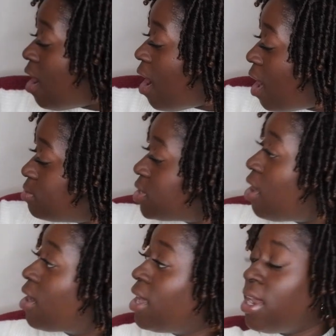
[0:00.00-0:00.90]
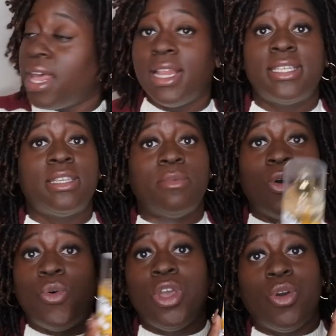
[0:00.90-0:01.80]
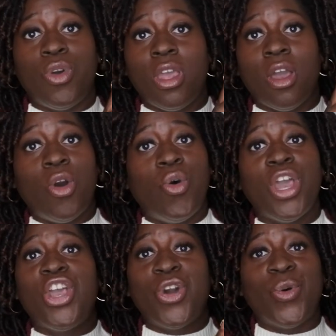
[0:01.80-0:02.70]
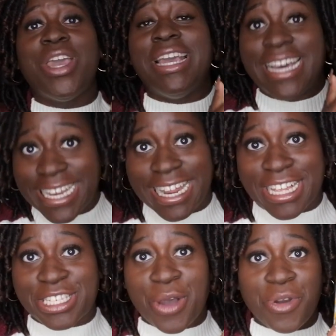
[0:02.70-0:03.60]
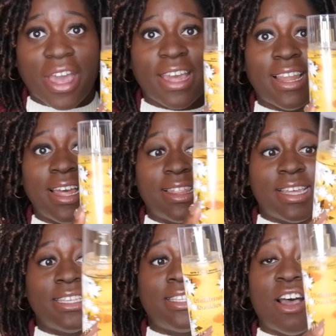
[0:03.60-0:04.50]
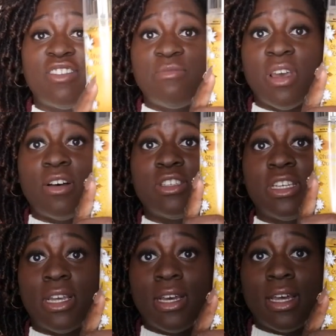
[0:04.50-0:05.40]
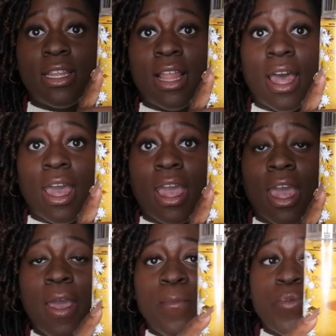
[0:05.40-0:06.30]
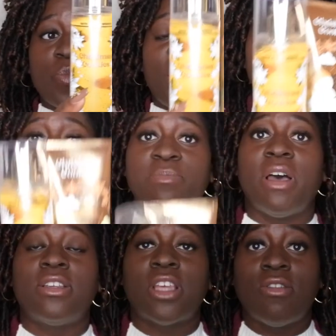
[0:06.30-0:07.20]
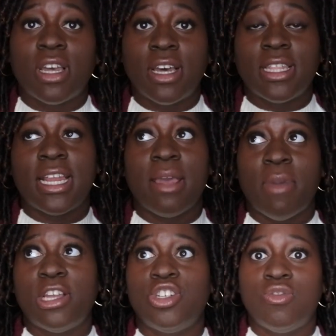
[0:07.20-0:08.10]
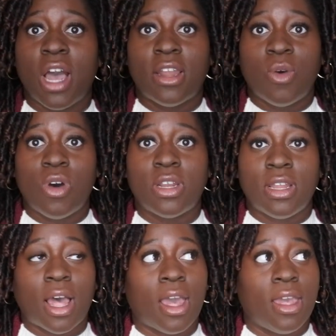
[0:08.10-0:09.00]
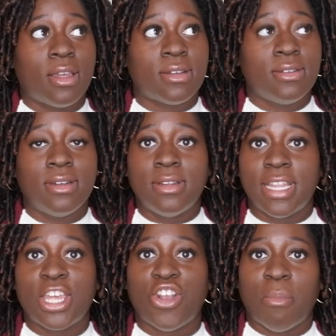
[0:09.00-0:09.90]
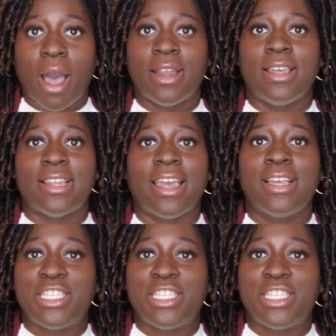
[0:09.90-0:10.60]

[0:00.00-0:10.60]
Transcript: I'm talking, it is some ooey, ooey, ooey gooey goodness, okay? Like, this stuff smells good. Like, it smells so good that it makes you kind of want to, like, lick your body. Like, it